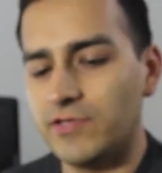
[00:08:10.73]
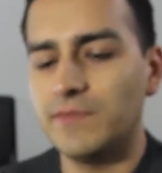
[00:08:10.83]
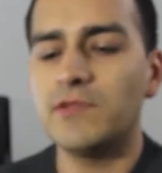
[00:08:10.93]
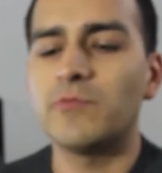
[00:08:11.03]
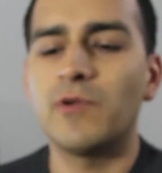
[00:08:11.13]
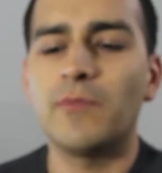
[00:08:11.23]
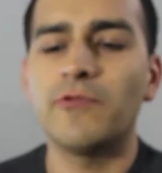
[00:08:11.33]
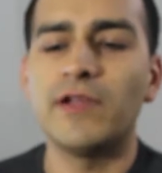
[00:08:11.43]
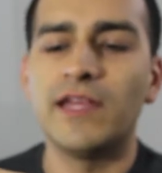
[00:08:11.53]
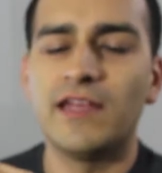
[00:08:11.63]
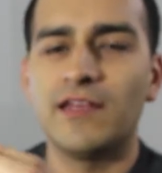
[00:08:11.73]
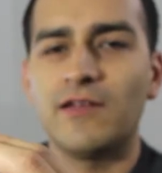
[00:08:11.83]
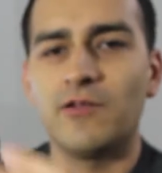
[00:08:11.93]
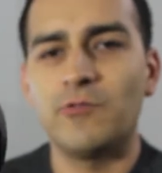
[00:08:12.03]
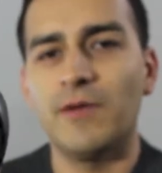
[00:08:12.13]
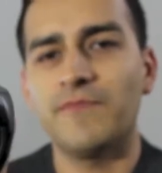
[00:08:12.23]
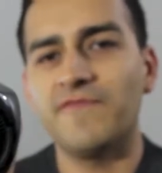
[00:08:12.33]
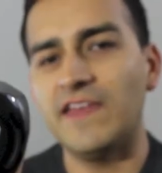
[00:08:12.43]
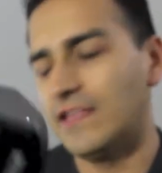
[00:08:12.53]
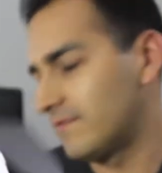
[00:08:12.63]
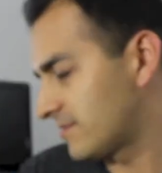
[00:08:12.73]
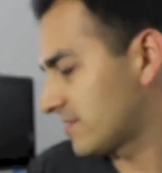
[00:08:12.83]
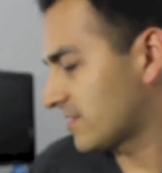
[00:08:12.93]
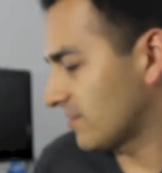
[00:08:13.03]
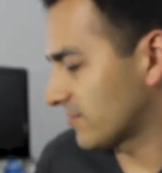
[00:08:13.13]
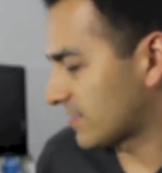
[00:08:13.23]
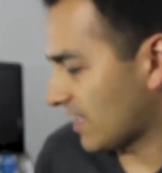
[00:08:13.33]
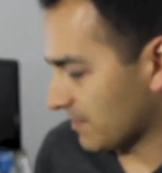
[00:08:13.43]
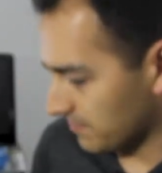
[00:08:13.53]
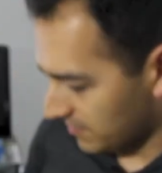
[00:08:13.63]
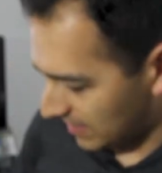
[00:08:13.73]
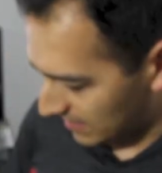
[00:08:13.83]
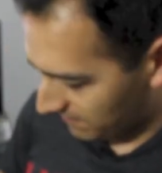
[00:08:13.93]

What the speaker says: There's some little rubbery grip feet, so it's not completely